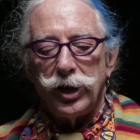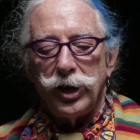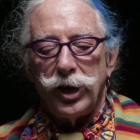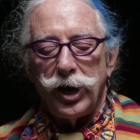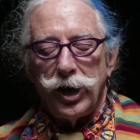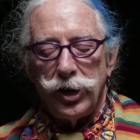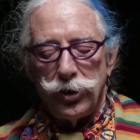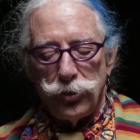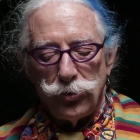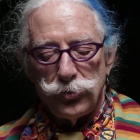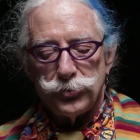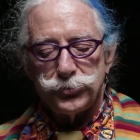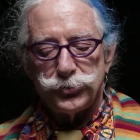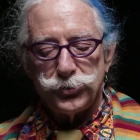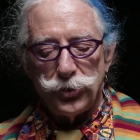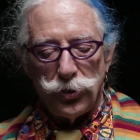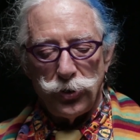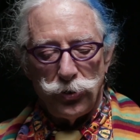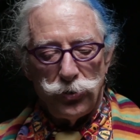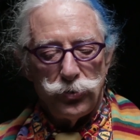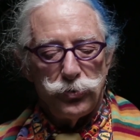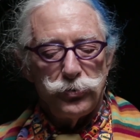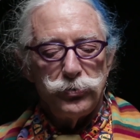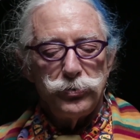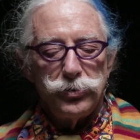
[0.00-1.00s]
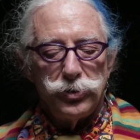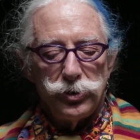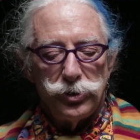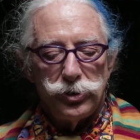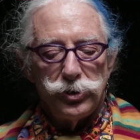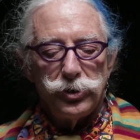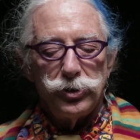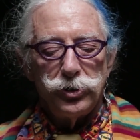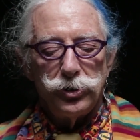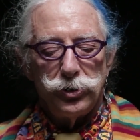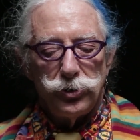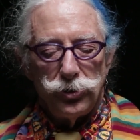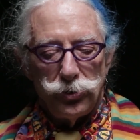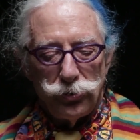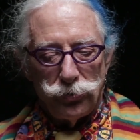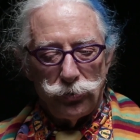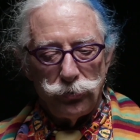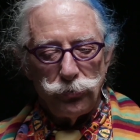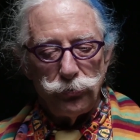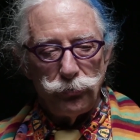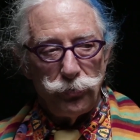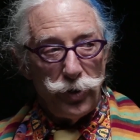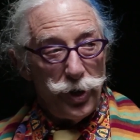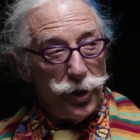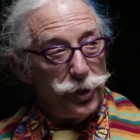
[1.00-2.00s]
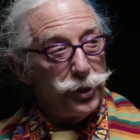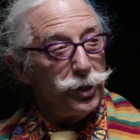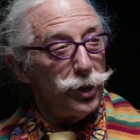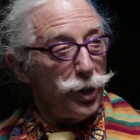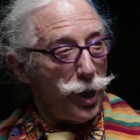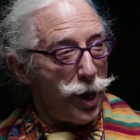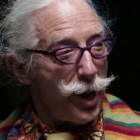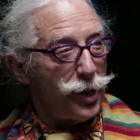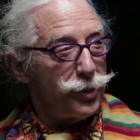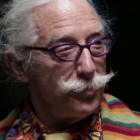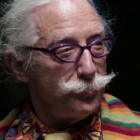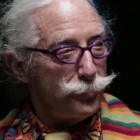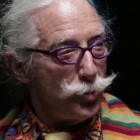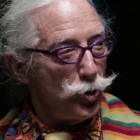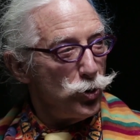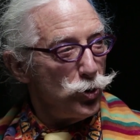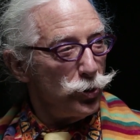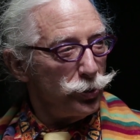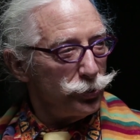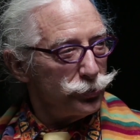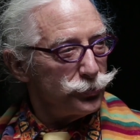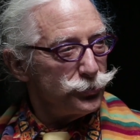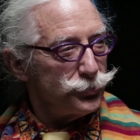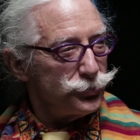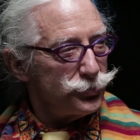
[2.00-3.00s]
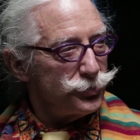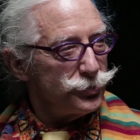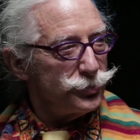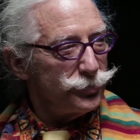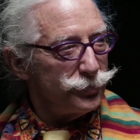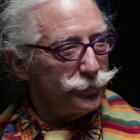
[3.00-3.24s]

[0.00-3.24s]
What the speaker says: I also read a lot of books.